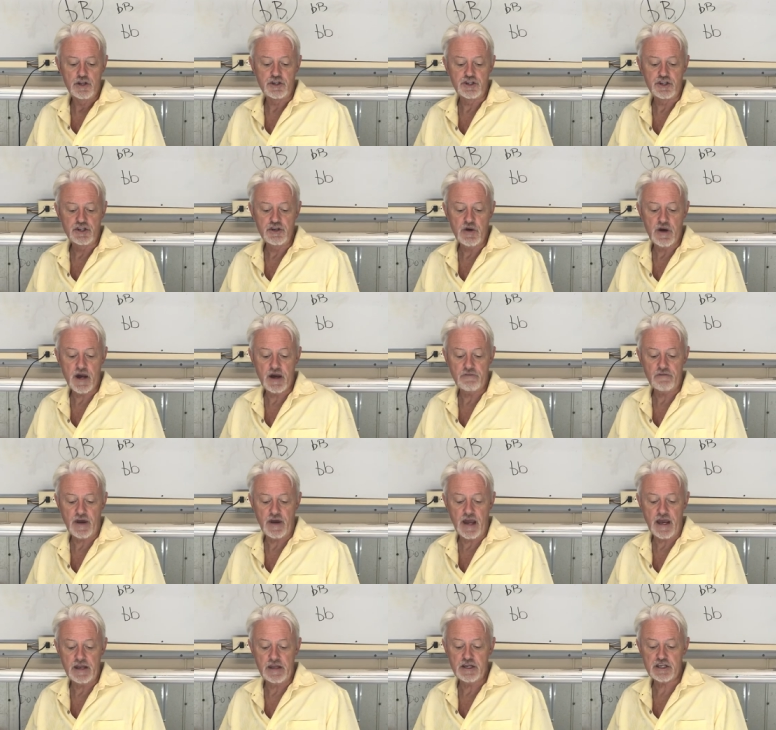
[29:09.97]
Do you have
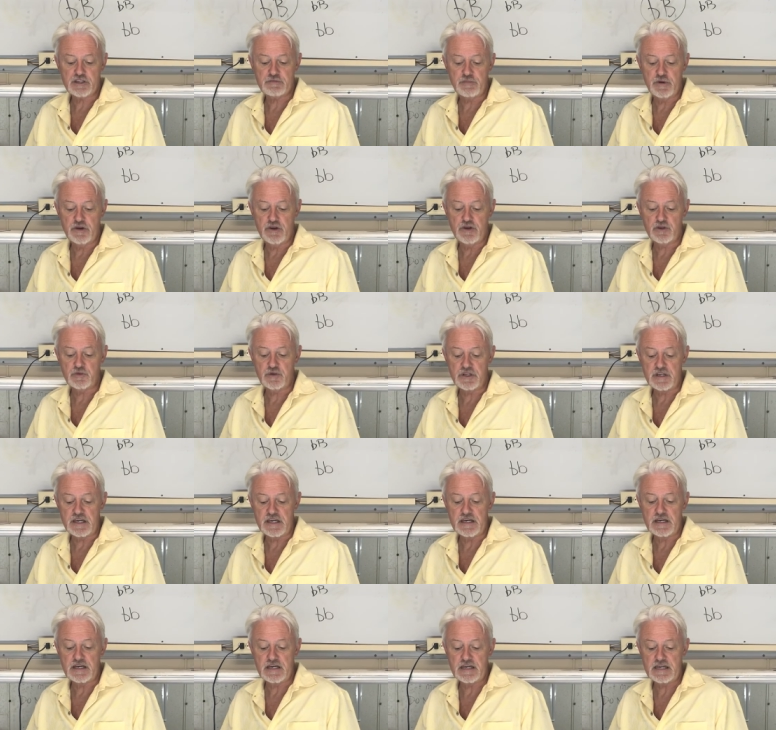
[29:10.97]
any experience with
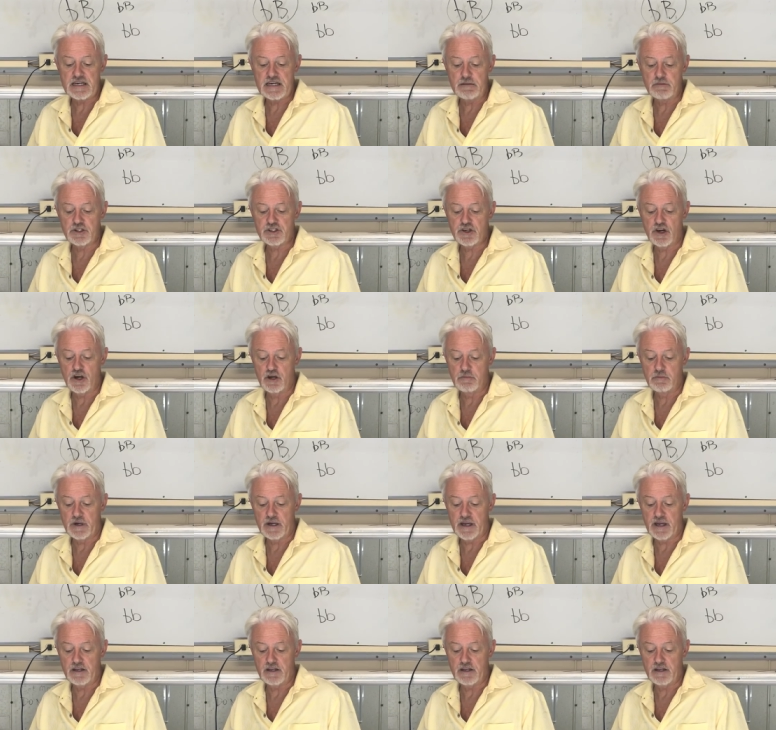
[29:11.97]
ear hematoma?